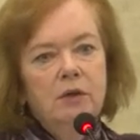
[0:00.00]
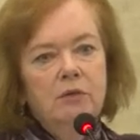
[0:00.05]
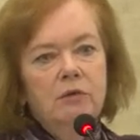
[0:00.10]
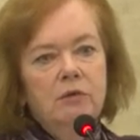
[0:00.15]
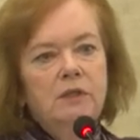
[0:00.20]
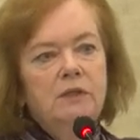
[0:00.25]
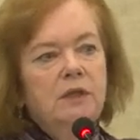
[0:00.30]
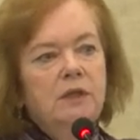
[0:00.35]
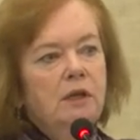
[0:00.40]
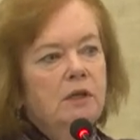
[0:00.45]

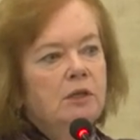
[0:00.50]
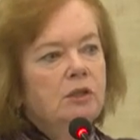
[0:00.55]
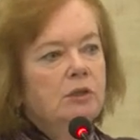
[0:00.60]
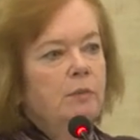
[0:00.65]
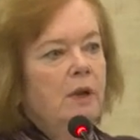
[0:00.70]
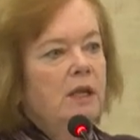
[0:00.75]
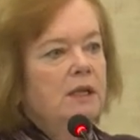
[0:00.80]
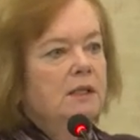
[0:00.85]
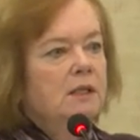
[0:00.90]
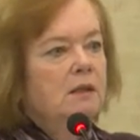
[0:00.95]
Research
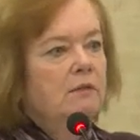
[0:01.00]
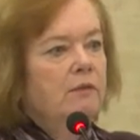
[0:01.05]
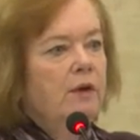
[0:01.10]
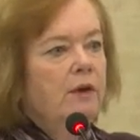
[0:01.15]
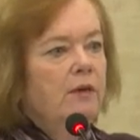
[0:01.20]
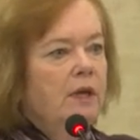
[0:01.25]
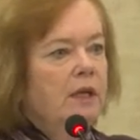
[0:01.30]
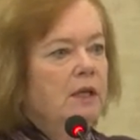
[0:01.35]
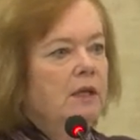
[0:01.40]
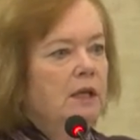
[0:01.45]
makes it
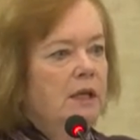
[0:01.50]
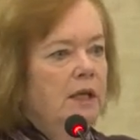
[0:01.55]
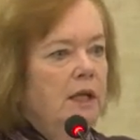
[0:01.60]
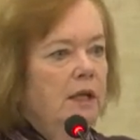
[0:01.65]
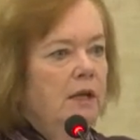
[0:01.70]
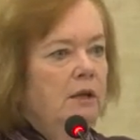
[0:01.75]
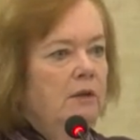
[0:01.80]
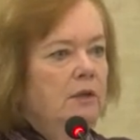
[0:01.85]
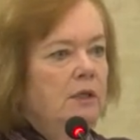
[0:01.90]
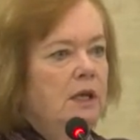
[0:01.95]
very
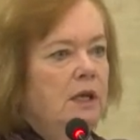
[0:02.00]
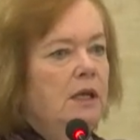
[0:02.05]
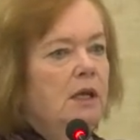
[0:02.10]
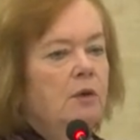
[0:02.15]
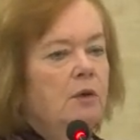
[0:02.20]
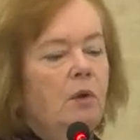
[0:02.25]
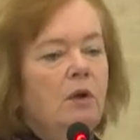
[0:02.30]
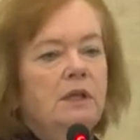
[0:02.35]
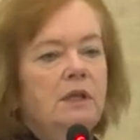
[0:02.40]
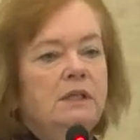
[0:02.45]
clear that
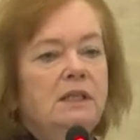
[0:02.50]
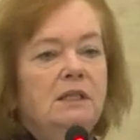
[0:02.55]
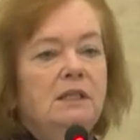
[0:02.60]
inequality